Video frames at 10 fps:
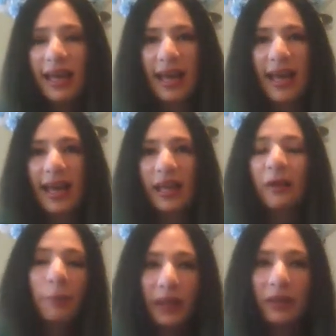and they're
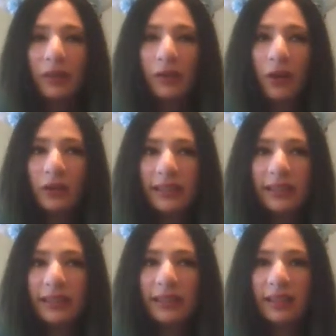picking their
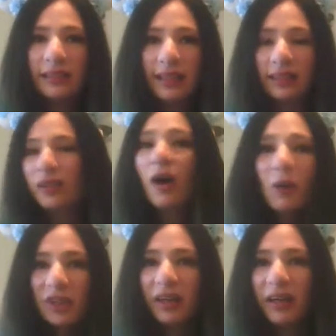noses, and they're not
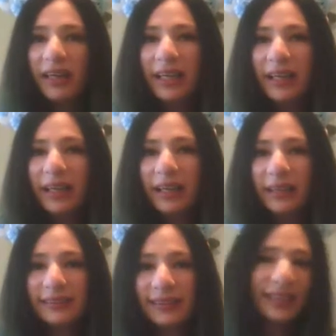washing their
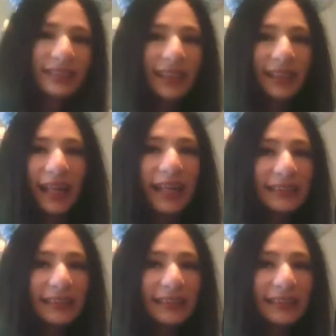hands, and things like that.